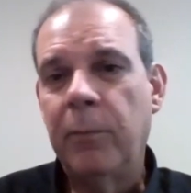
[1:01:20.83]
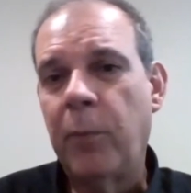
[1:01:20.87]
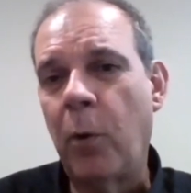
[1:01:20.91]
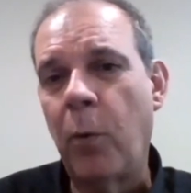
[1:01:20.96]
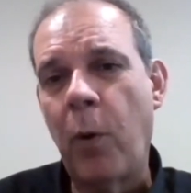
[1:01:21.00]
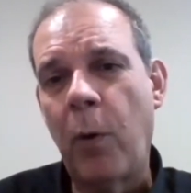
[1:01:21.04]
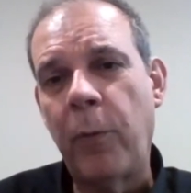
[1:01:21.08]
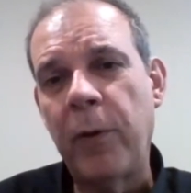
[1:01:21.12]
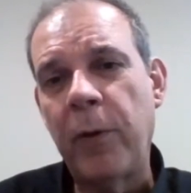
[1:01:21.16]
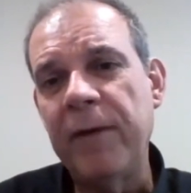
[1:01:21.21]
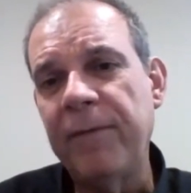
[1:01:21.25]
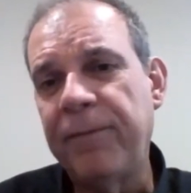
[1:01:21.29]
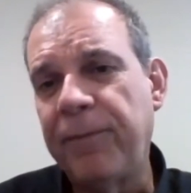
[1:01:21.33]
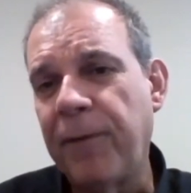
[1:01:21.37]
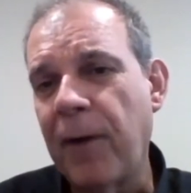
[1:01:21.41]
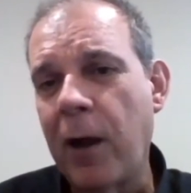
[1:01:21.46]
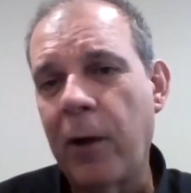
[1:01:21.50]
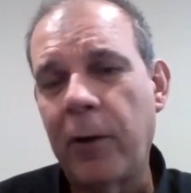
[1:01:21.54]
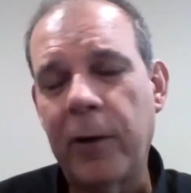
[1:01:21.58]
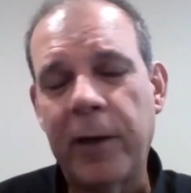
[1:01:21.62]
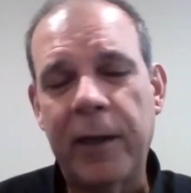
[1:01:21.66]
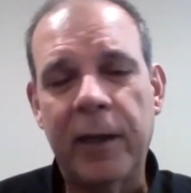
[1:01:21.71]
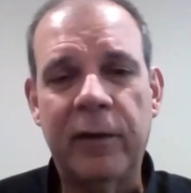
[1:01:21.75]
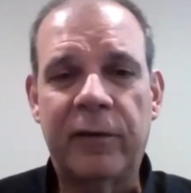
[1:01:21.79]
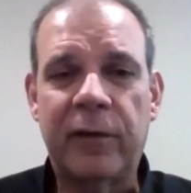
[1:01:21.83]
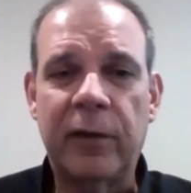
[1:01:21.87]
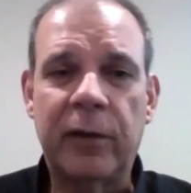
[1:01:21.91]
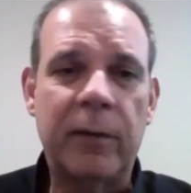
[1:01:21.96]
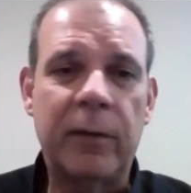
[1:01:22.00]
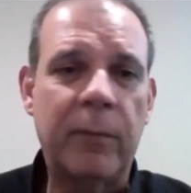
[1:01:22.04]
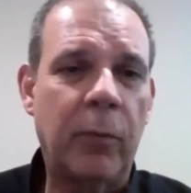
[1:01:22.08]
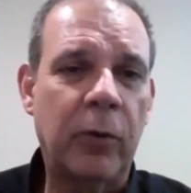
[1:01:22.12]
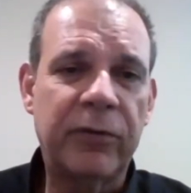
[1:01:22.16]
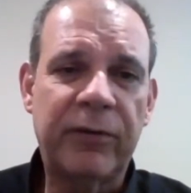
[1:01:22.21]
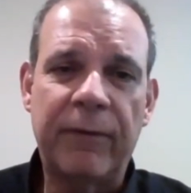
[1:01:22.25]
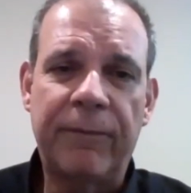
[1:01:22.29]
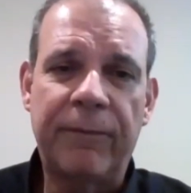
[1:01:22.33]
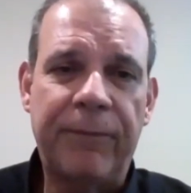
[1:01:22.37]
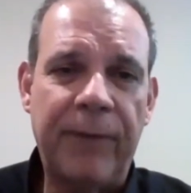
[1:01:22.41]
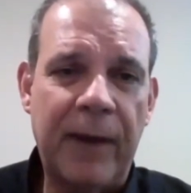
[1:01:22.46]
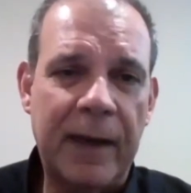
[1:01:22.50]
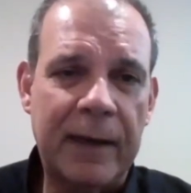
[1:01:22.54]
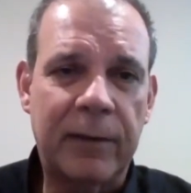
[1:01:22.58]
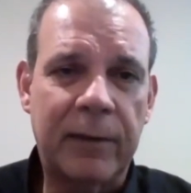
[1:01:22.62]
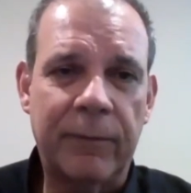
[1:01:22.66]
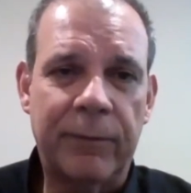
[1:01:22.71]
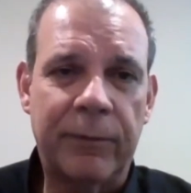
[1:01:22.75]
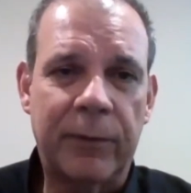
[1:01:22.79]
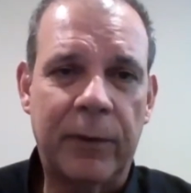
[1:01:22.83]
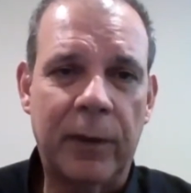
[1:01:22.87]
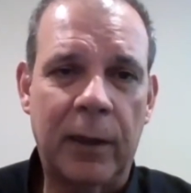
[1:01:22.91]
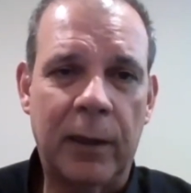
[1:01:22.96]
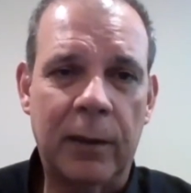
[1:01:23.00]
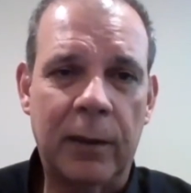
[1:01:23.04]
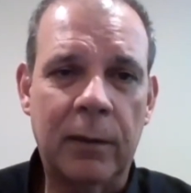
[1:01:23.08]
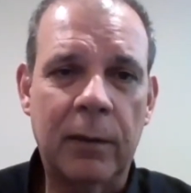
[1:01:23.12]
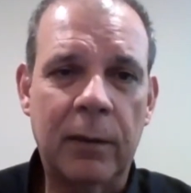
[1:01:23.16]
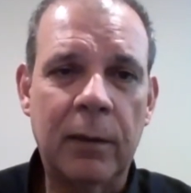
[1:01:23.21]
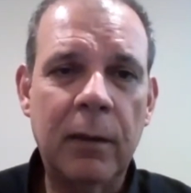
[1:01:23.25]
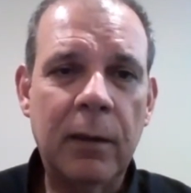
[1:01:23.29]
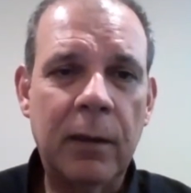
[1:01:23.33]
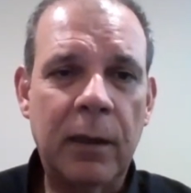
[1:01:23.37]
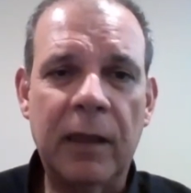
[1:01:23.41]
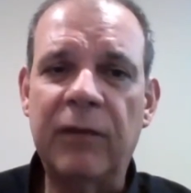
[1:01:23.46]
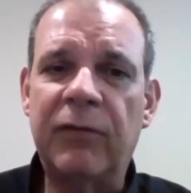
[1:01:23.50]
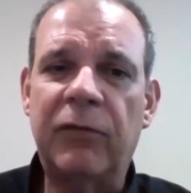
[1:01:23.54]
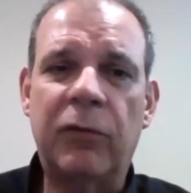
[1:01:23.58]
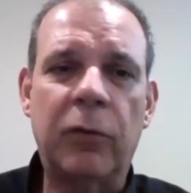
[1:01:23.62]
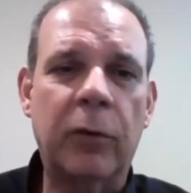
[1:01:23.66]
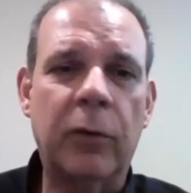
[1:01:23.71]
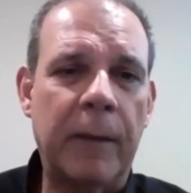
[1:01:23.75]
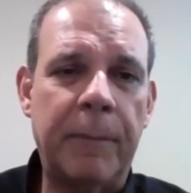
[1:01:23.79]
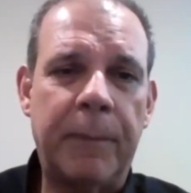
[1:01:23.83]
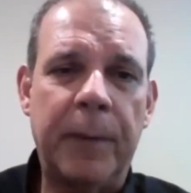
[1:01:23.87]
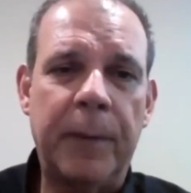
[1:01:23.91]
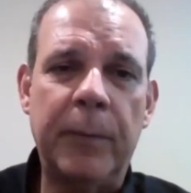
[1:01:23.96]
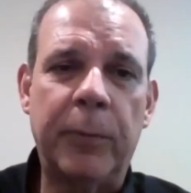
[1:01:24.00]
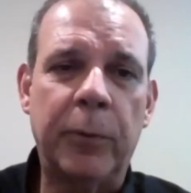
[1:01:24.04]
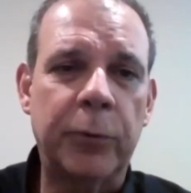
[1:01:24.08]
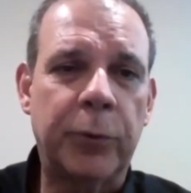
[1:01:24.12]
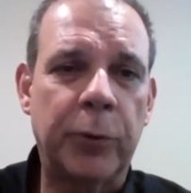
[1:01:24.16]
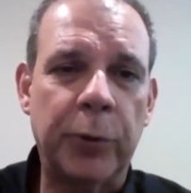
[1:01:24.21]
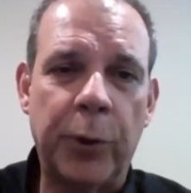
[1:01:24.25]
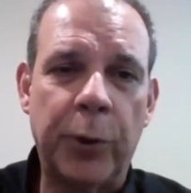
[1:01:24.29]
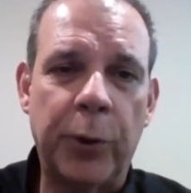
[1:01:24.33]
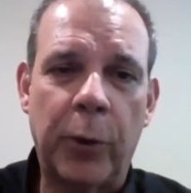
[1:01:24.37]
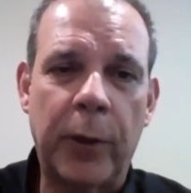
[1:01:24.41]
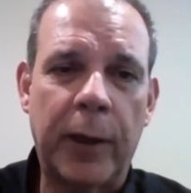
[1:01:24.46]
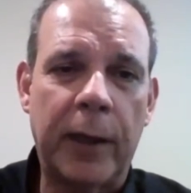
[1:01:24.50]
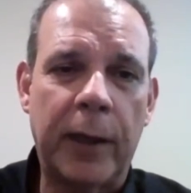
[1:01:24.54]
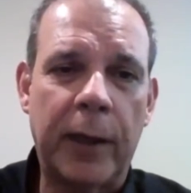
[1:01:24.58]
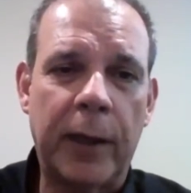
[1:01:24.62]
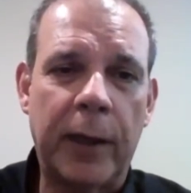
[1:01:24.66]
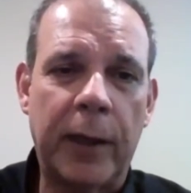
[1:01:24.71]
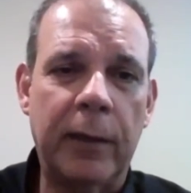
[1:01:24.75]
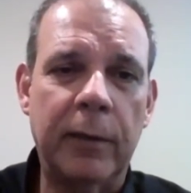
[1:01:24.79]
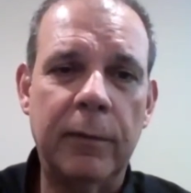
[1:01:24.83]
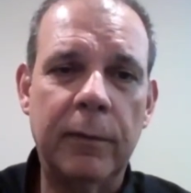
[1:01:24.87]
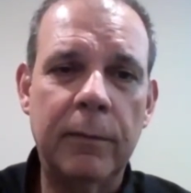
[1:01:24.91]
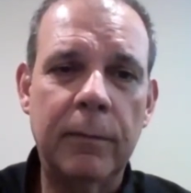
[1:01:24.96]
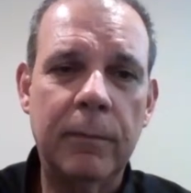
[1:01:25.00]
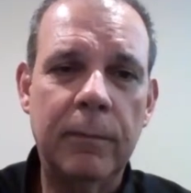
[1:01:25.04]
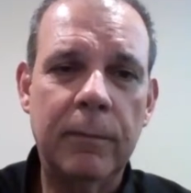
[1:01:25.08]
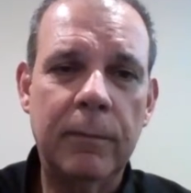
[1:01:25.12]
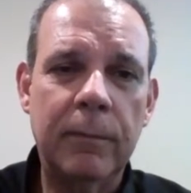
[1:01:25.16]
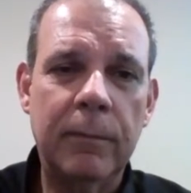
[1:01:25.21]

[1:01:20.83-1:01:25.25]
But what we found is that the most effective thing is to get people to donate. Okay.